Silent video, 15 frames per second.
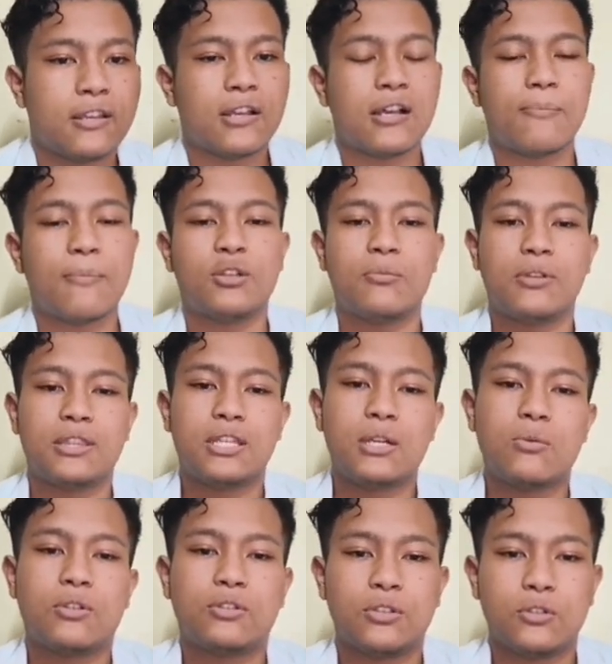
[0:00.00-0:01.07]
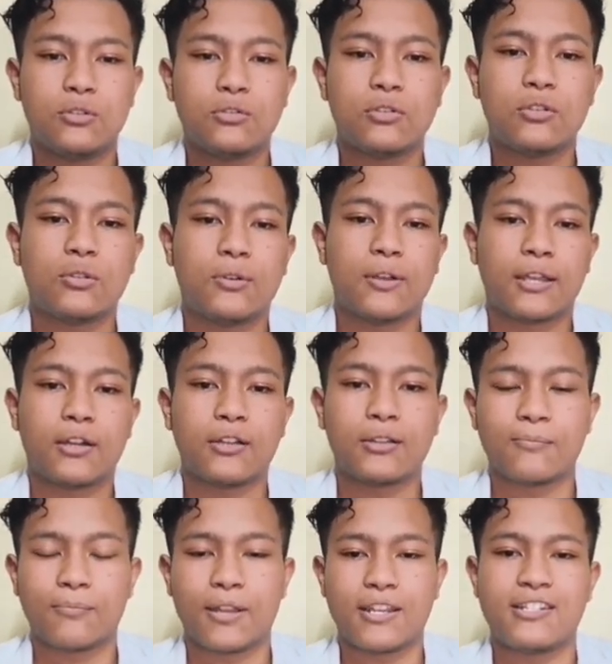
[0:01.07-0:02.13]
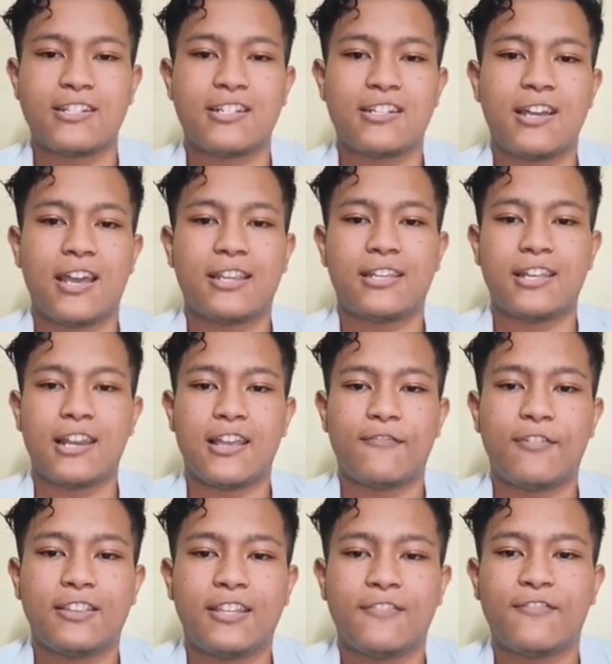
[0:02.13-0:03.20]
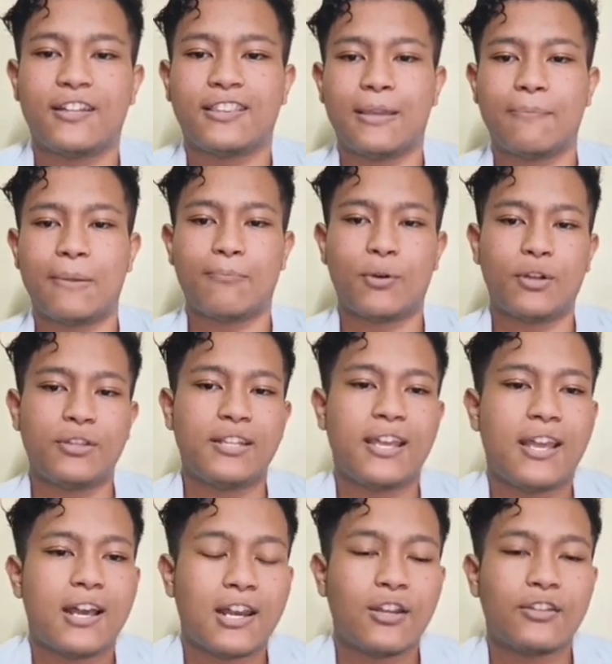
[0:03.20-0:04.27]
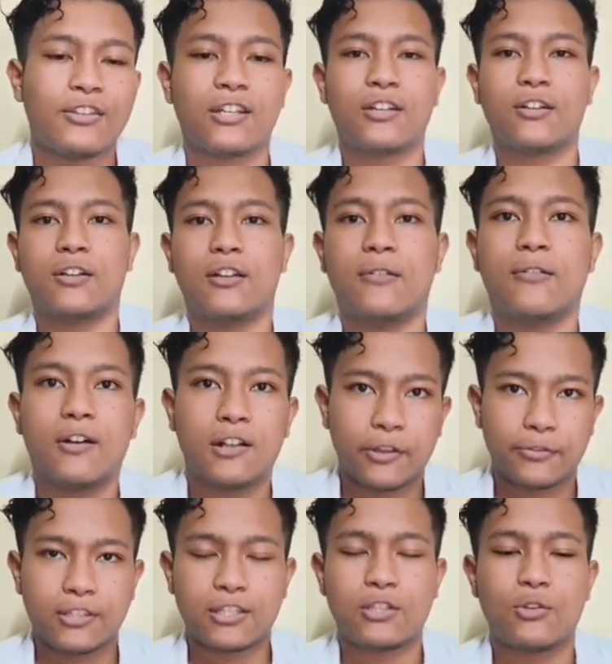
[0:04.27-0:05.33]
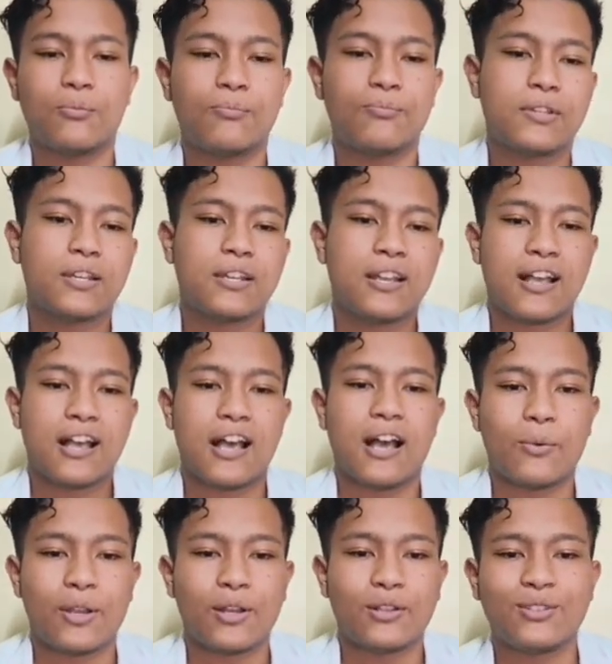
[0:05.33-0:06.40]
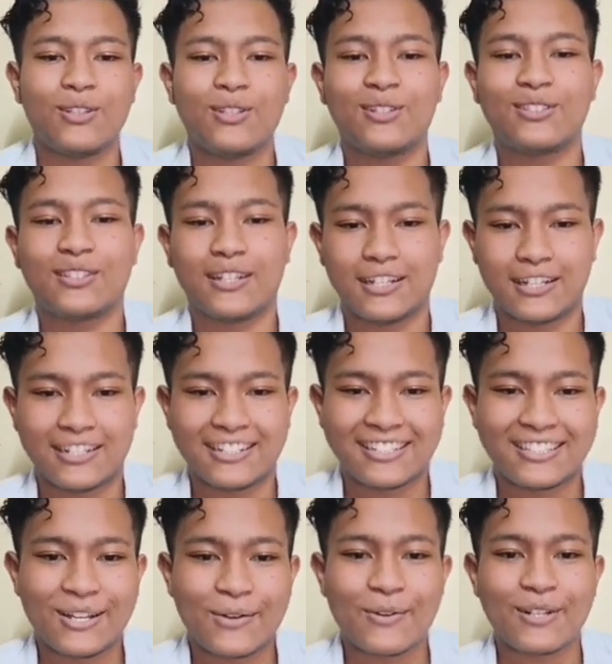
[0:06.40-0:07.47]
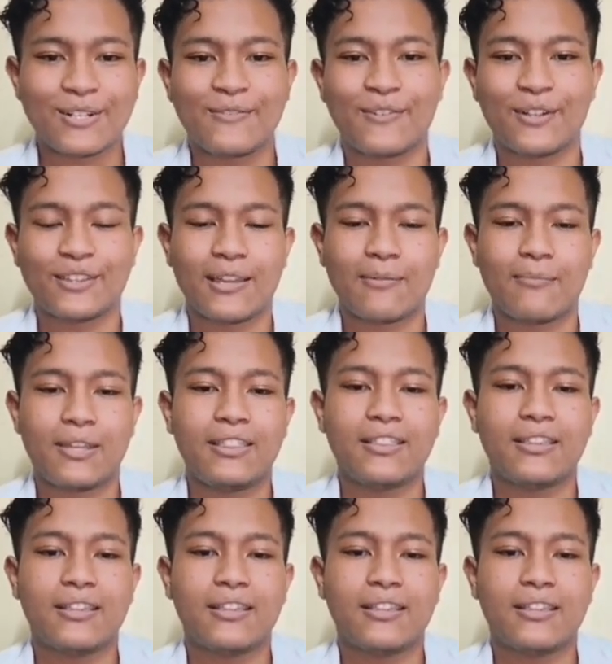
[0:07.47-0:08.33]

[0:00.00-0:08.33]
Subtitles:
A manometer was used to record pressure at 11 different tapping points along the tube. We also use a stopwatch for timing